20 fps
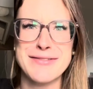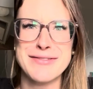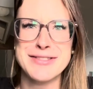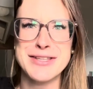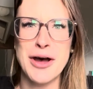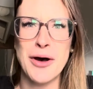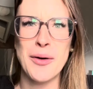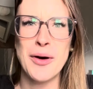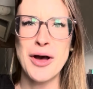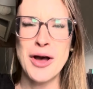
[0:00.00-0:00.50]

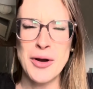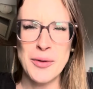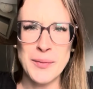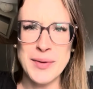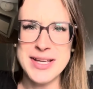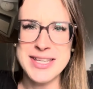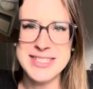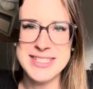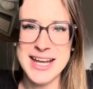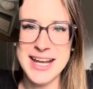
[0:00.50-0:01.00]
So
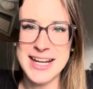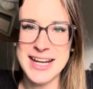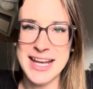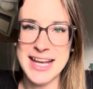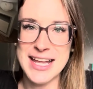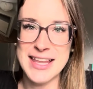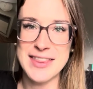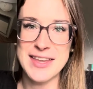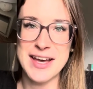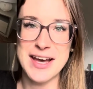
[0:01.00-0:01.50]
we stayed
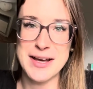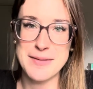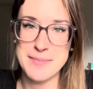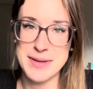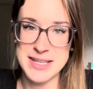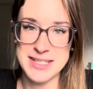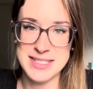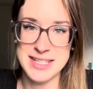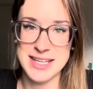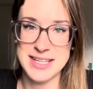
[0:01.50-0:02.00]
in the
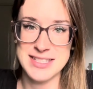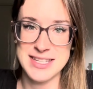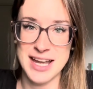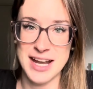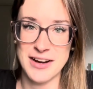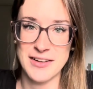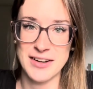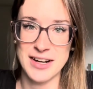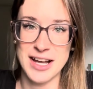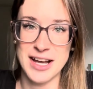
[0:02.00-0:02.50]
hibiscus
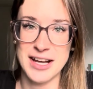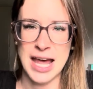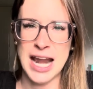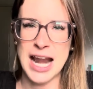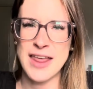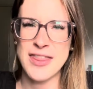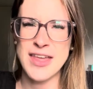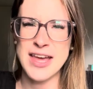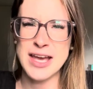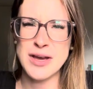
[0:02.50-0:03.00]
area and
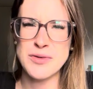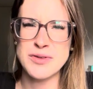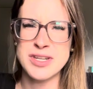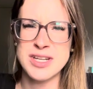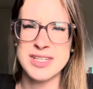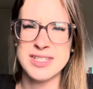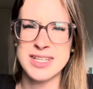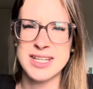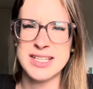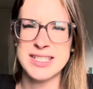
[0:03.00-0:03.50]
I think it was
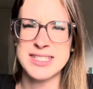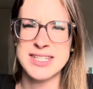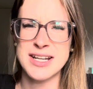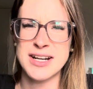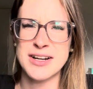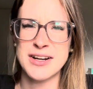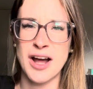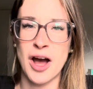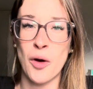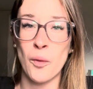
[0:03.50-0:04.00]
just
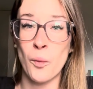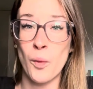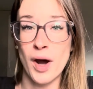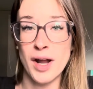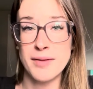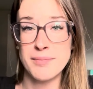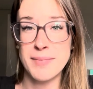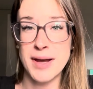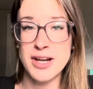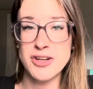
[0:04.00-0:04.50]
considered a
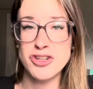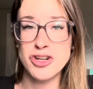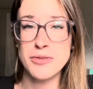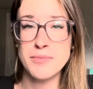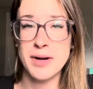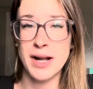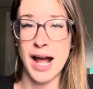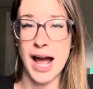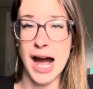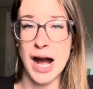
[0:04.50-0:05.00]
1-bedroom,
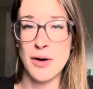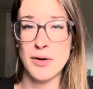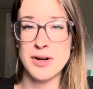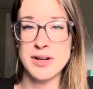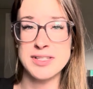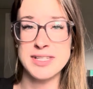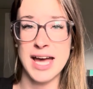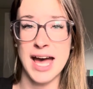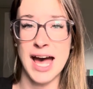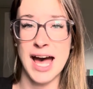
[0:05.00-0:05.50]
but
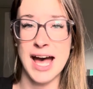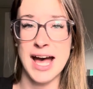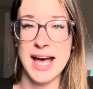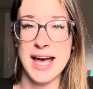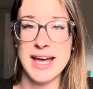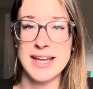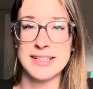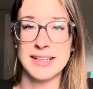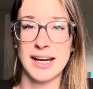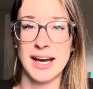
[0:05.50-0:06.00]
ours
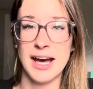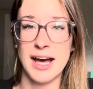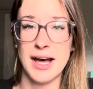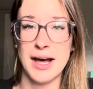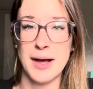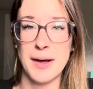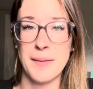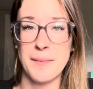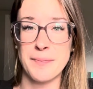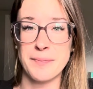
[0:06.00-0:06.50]
had a